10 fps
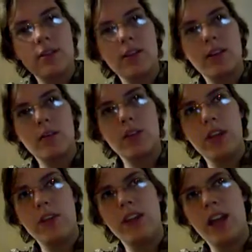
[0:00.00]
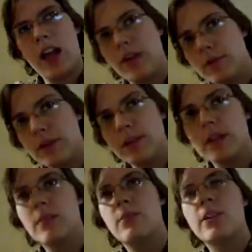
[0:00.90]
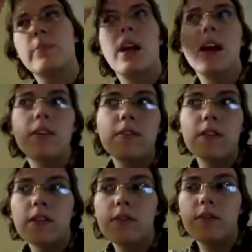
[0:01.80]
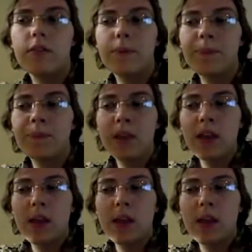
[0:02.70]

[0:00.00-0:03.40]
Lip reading: So it's like we only have like half the amount of time, which I'm kind of thankful for,